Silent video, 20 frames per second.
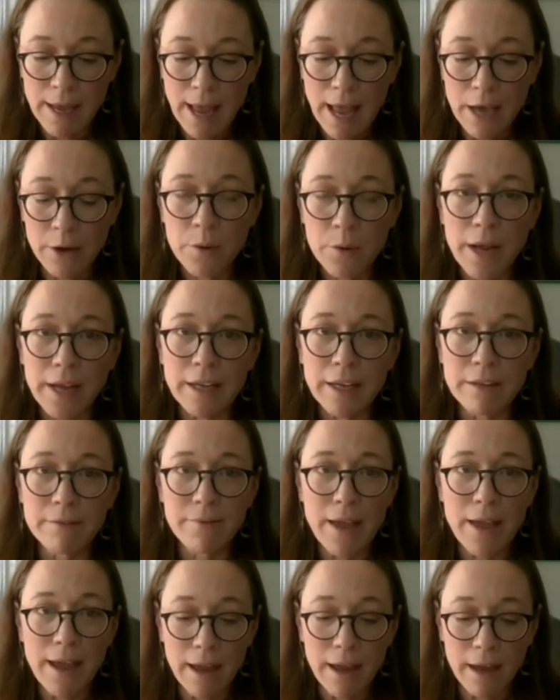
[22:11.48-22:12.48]
How do I
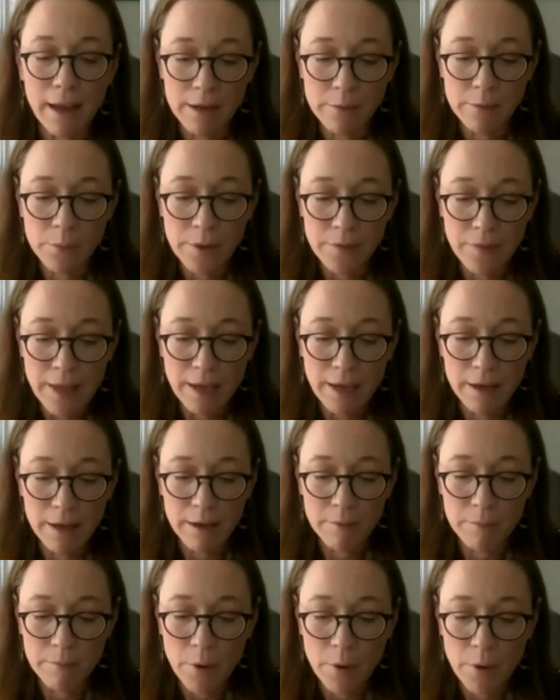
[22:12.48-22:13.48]
convey what
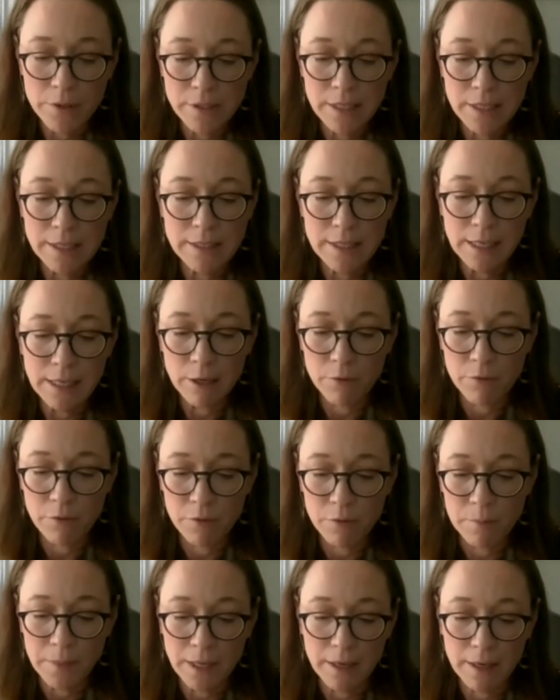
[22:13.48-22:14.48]
they most need to hear
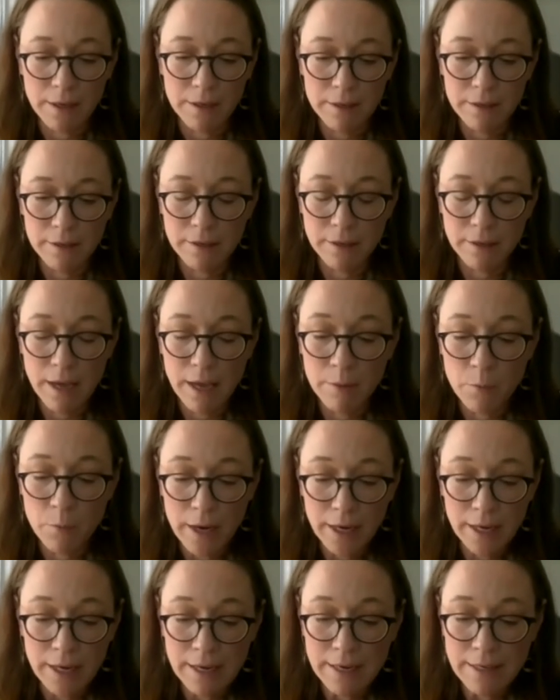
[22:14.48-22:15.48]
from me? And
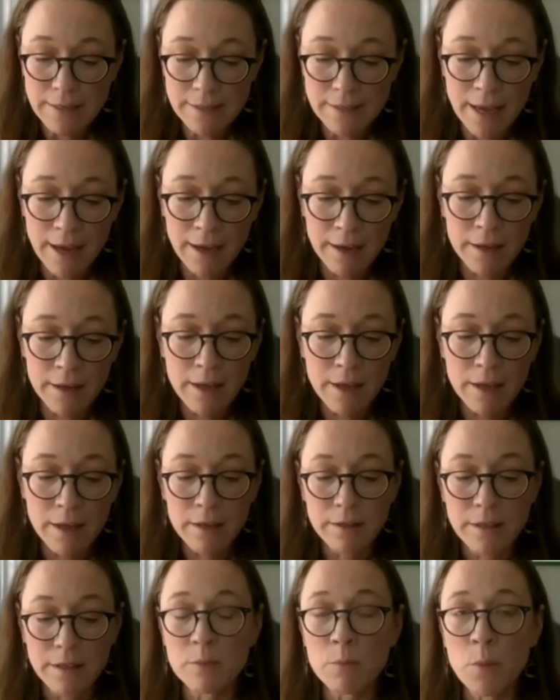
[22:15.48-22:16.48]
what can I say
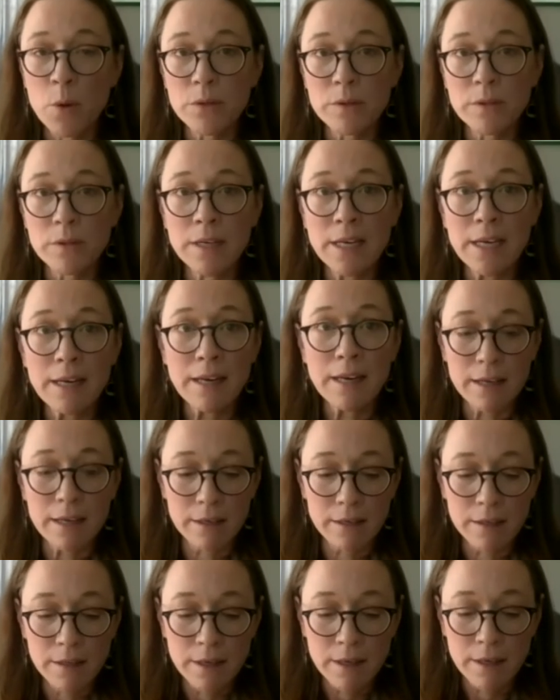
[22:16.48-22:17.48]
that's most
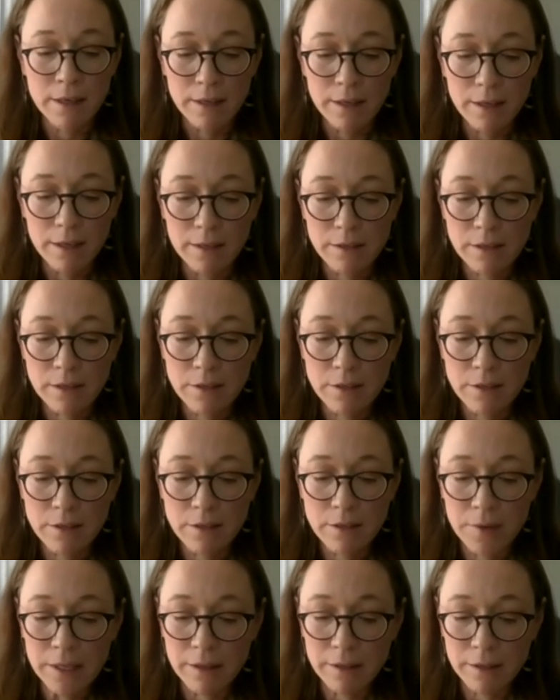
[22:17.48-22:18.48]
needed
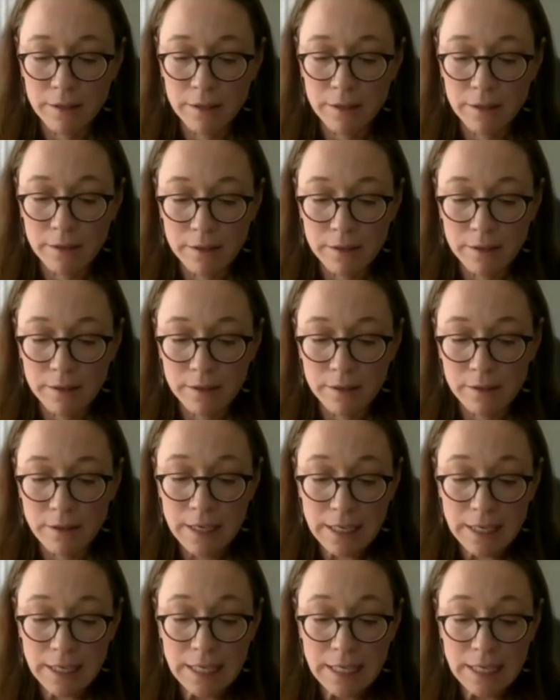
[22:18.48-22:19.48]
to fill
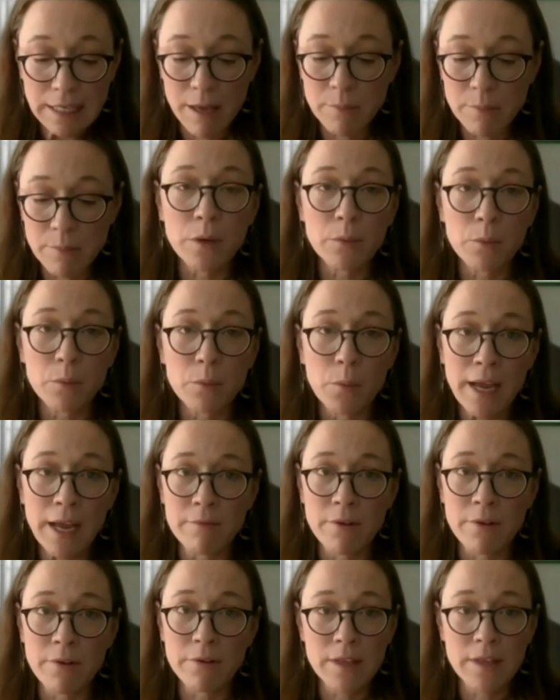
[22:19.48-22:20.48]
to in each
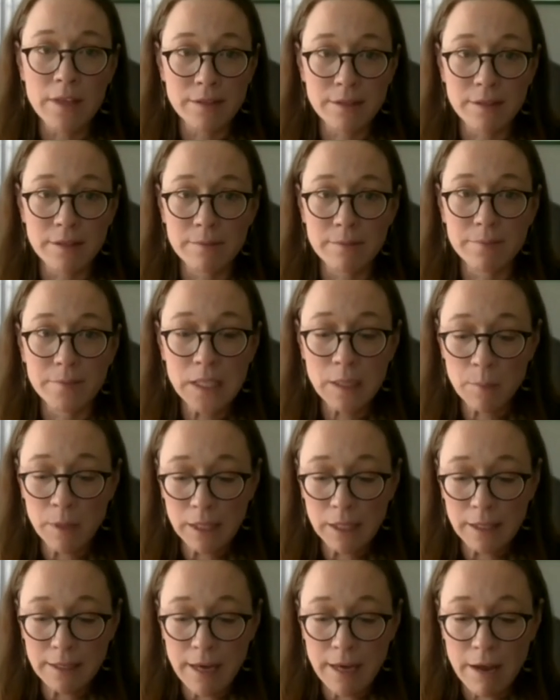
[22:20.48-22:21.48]
subsequent wave of this
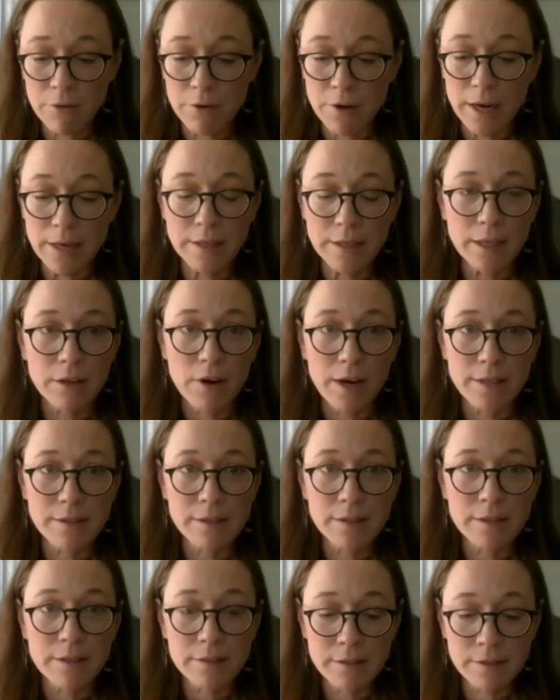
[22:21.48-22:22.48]
seemingly never-ending
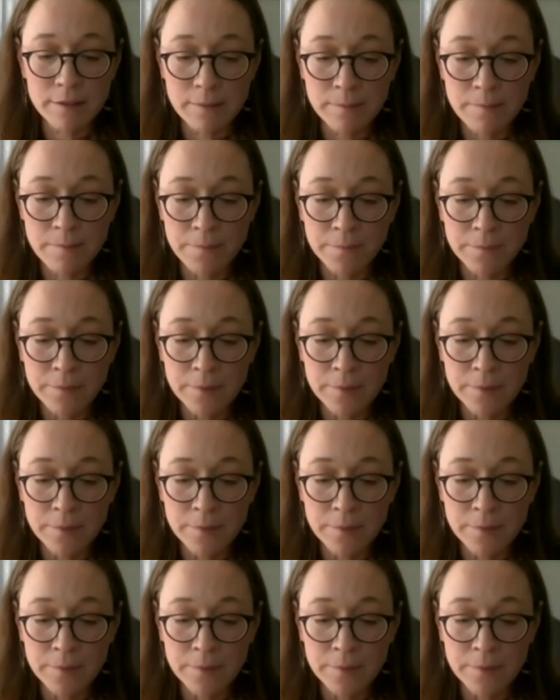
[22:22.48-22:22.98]
crisis?